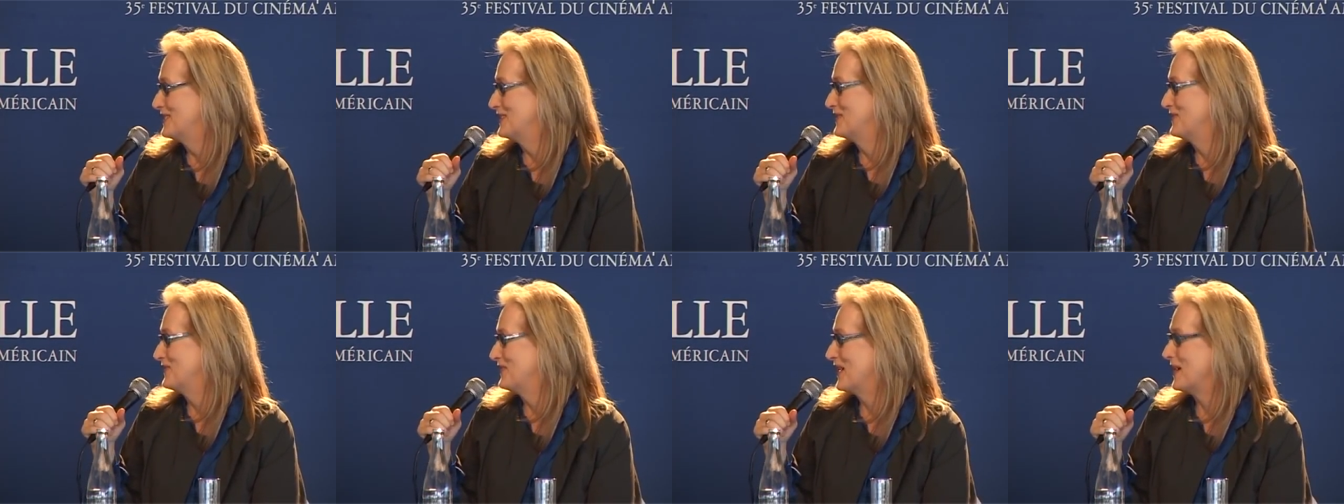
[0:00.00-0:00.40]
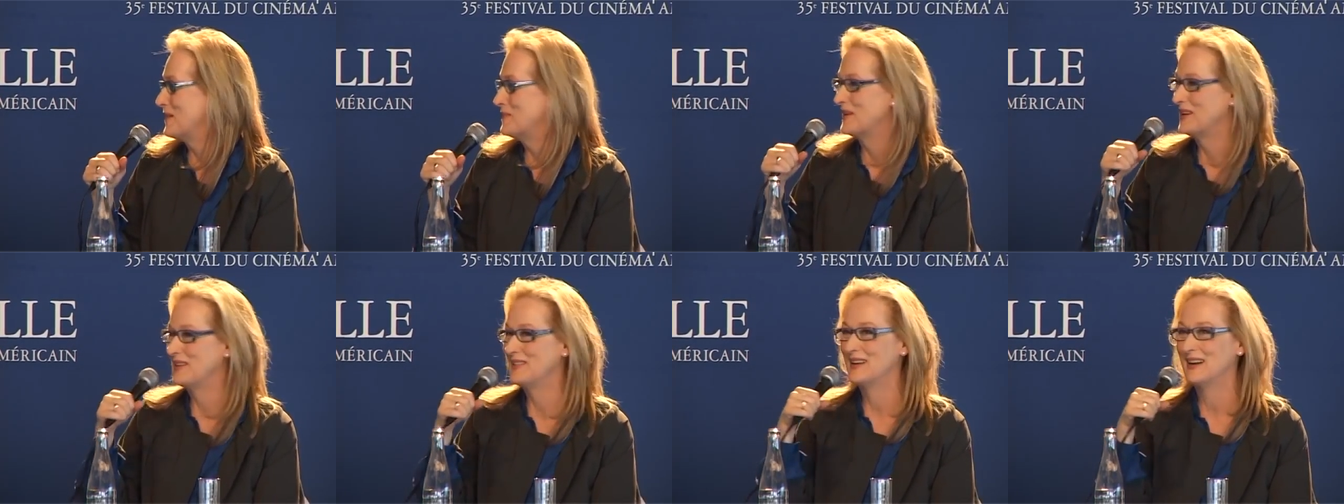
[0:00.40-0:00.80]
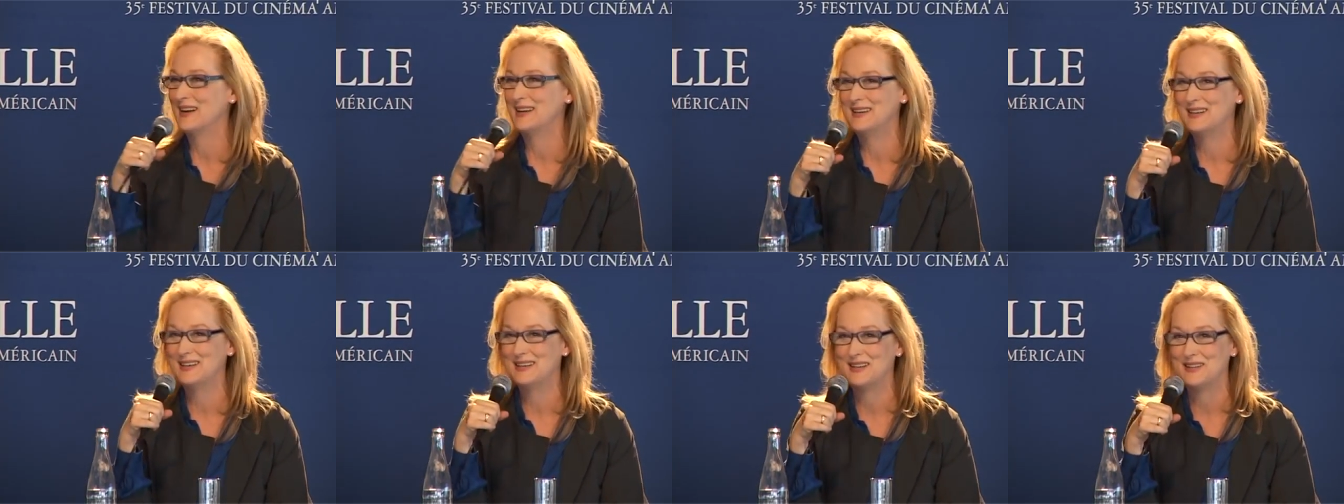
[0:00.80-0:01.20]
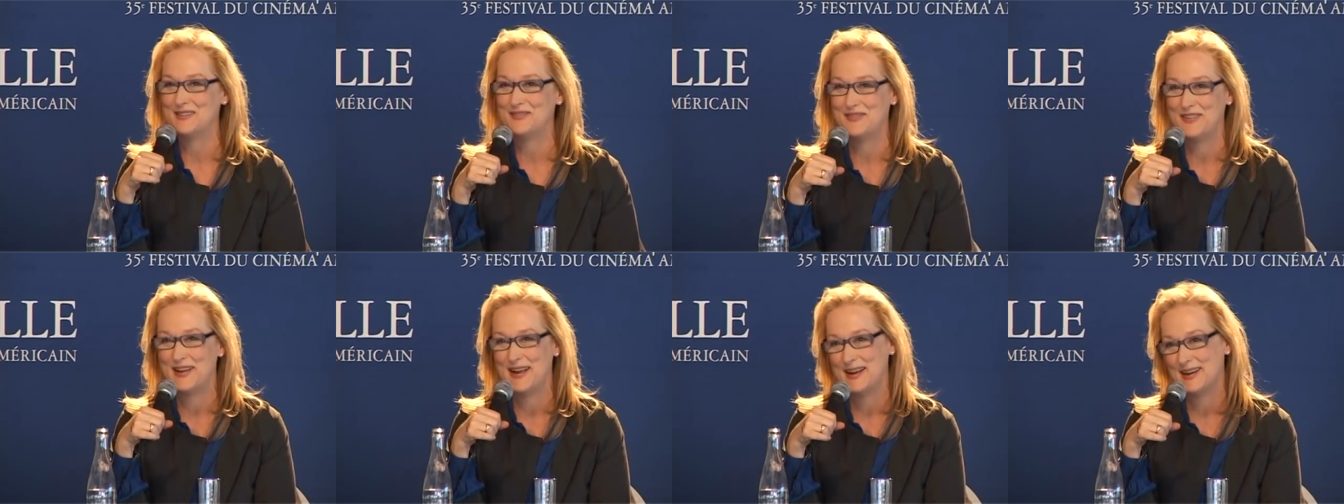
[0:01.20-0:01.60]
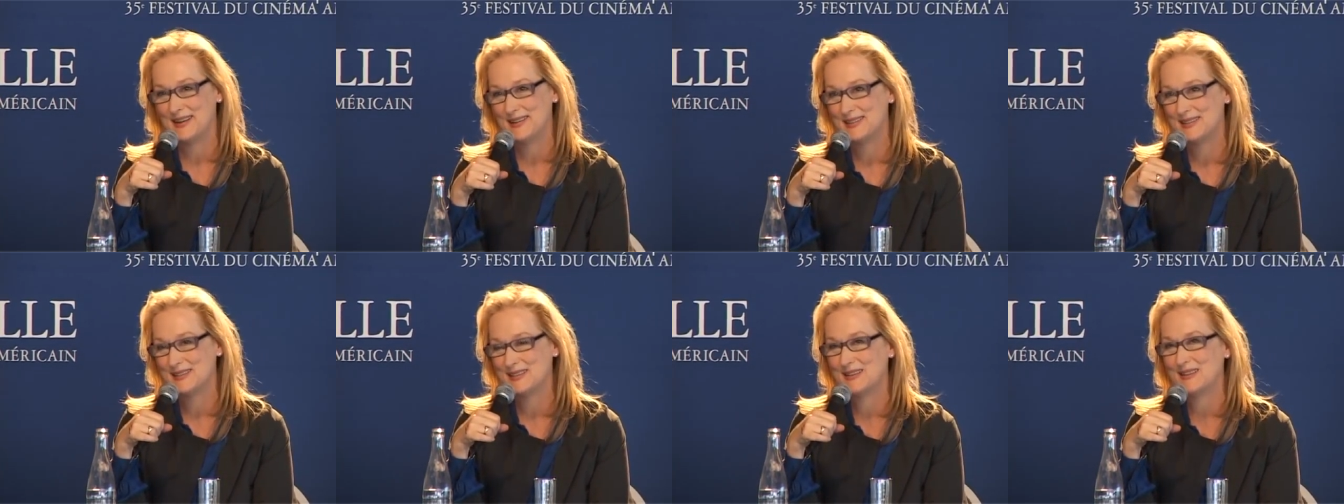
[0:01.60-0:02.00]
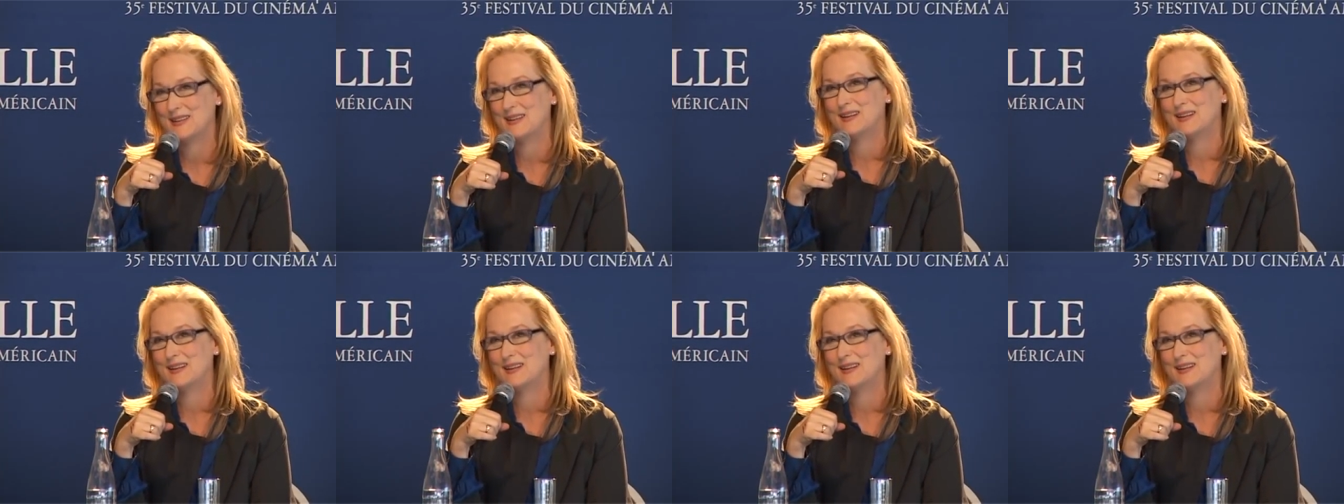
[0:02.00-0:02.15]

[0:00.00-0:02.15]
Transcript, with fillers: to the family than I did to the fans.